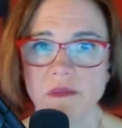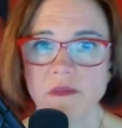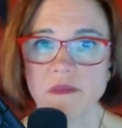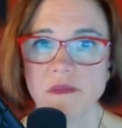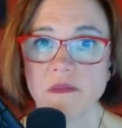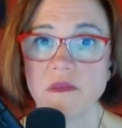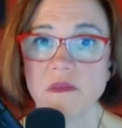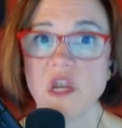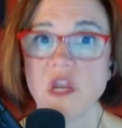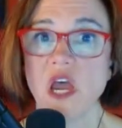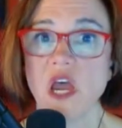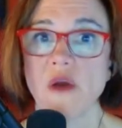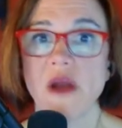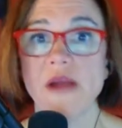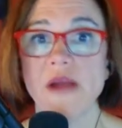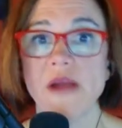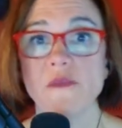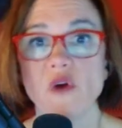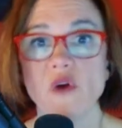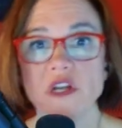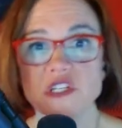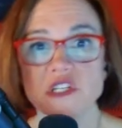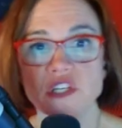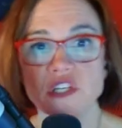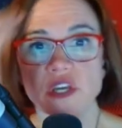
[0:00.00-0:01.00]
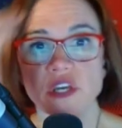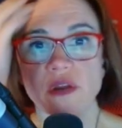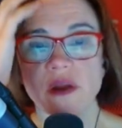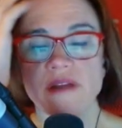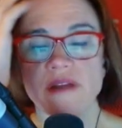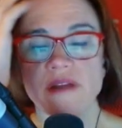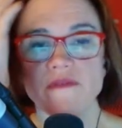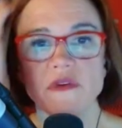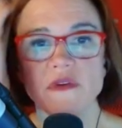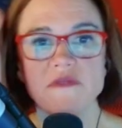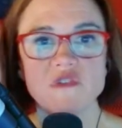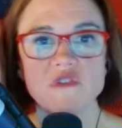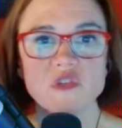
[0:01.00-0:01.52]
I want to.
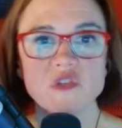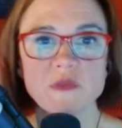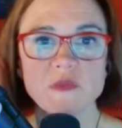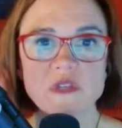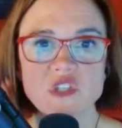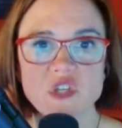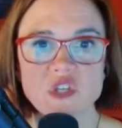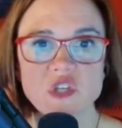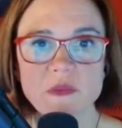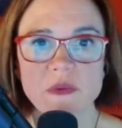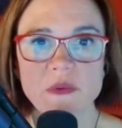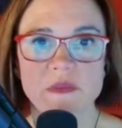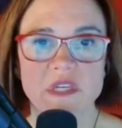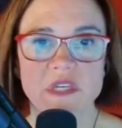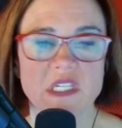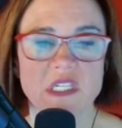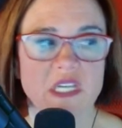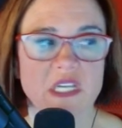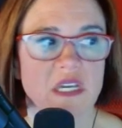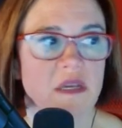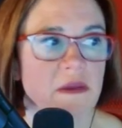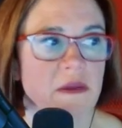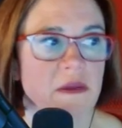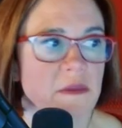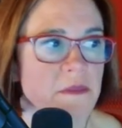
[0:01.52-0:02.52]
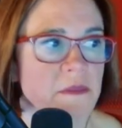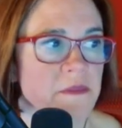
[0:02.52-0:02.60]
We've just been super busy.